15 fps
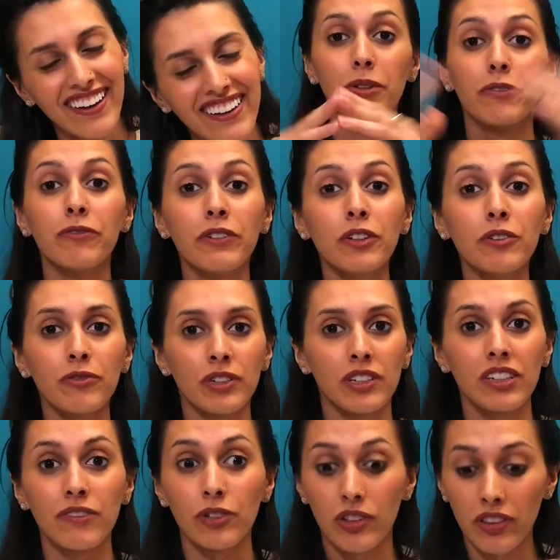But feel free to
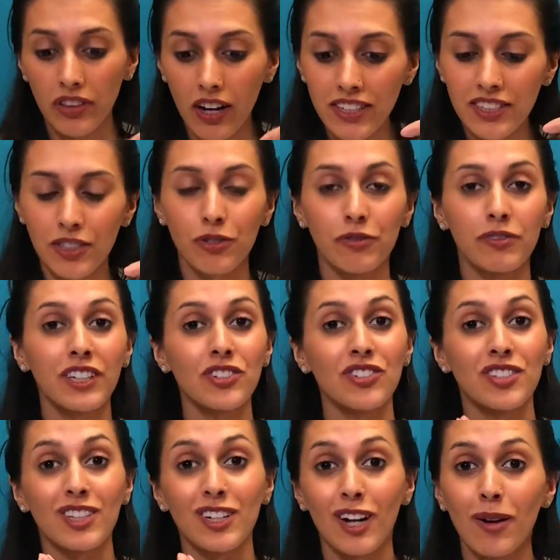leave your thoughts and your
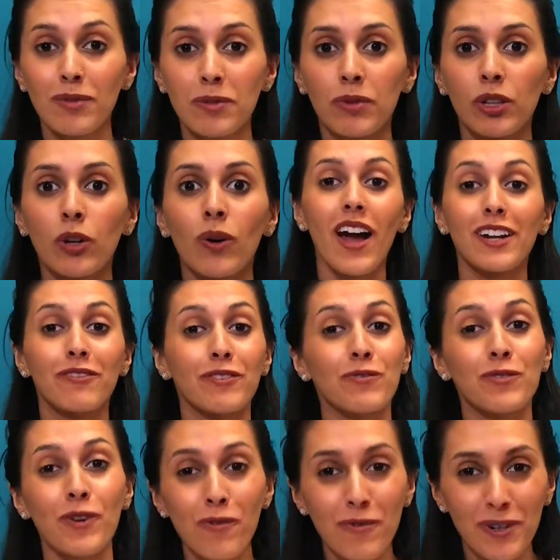reflections in the comments below. And if you
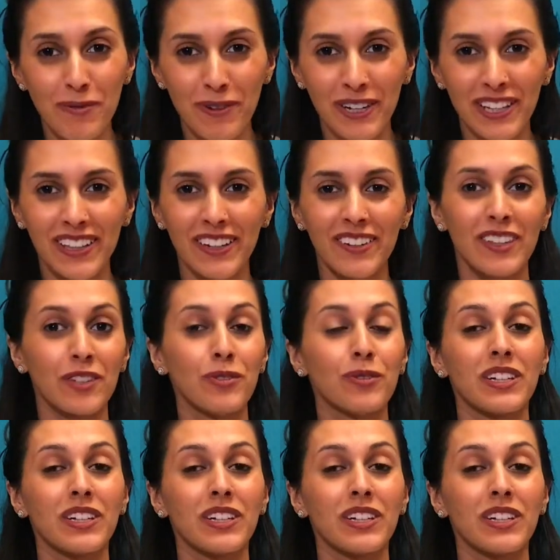don't want to put it there, then you